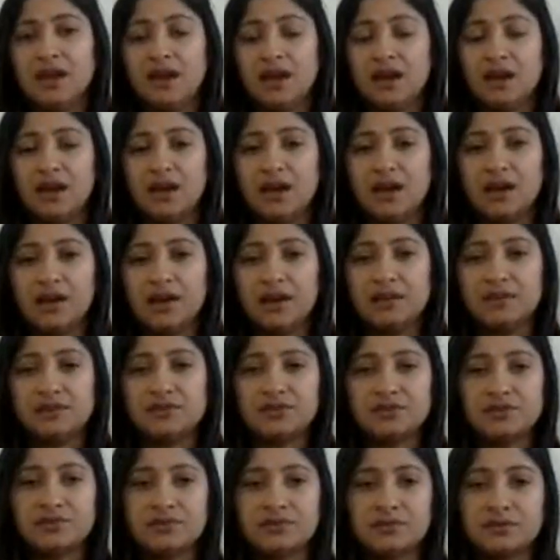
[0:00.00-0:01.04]
uh,
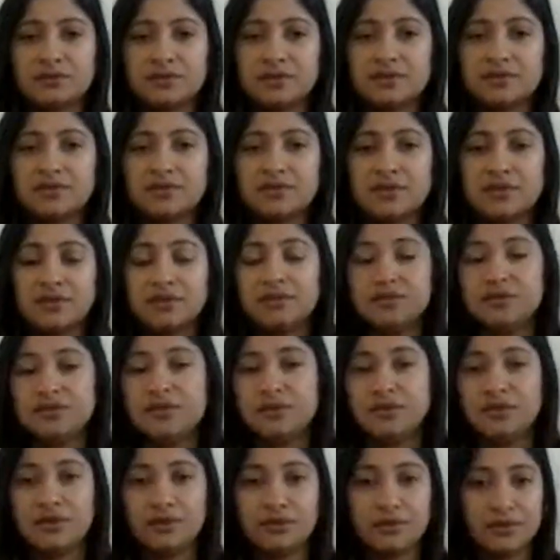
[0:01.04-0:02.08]
consult
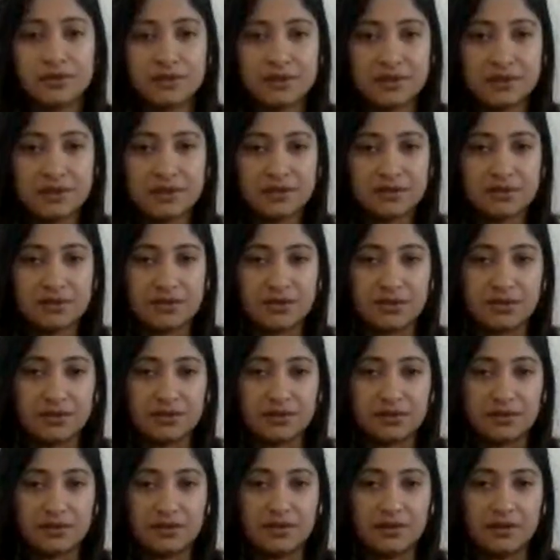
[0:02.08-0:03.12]
your yoga
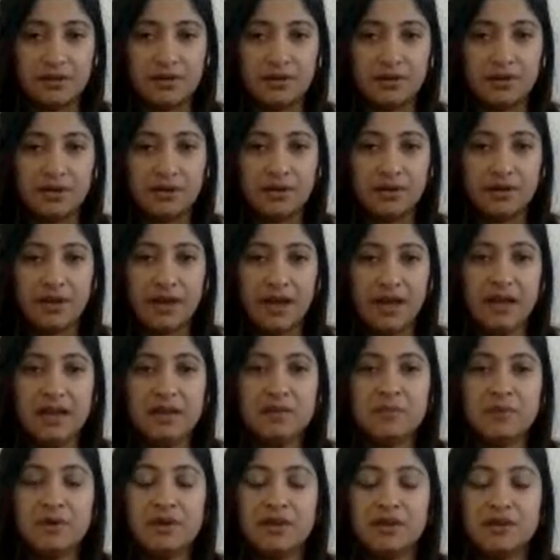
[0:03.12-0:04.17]
teacher or
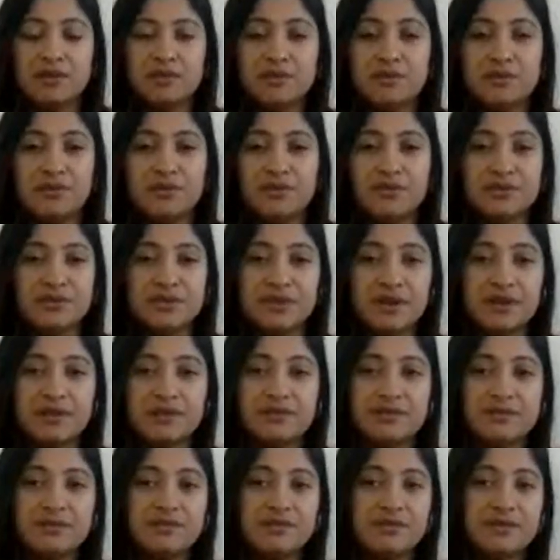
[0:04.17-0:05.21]
anybody who knows how
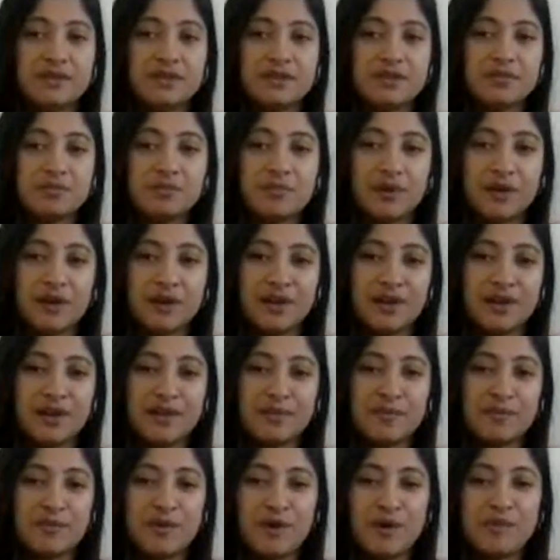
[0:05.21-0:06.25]
to do this
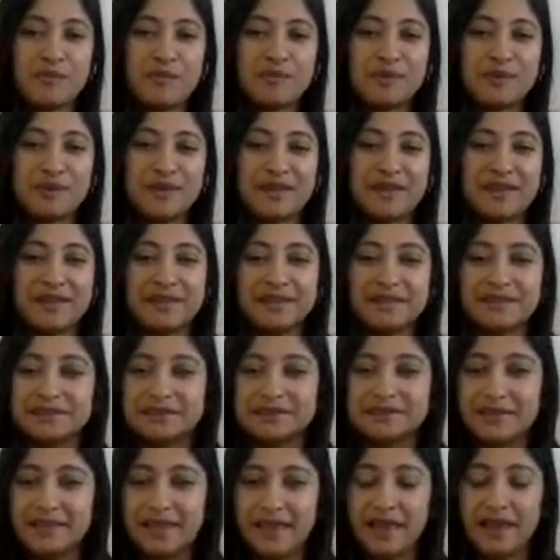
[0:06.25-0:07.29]
pranayam properly,
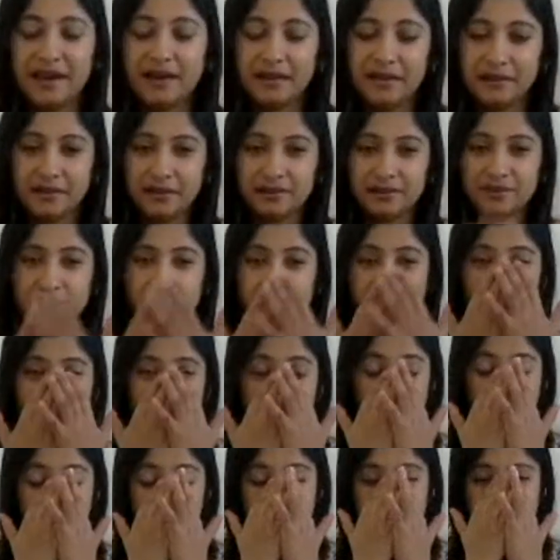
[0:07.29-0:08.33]
then try
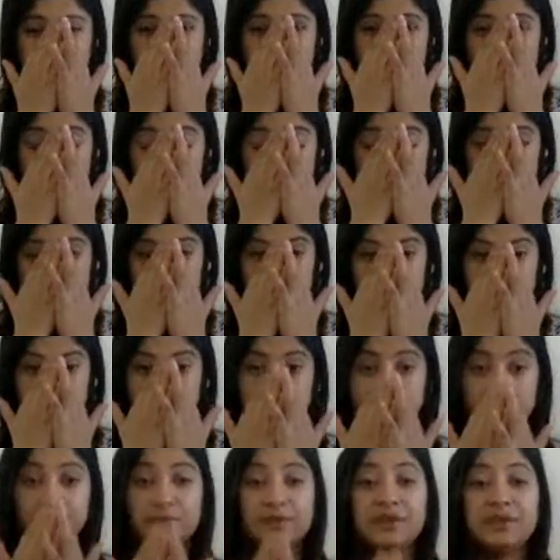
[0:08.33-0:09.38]
it.
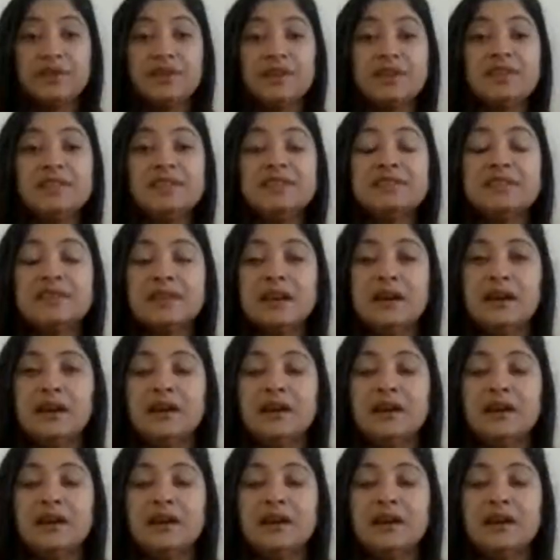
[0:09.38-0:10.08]
Because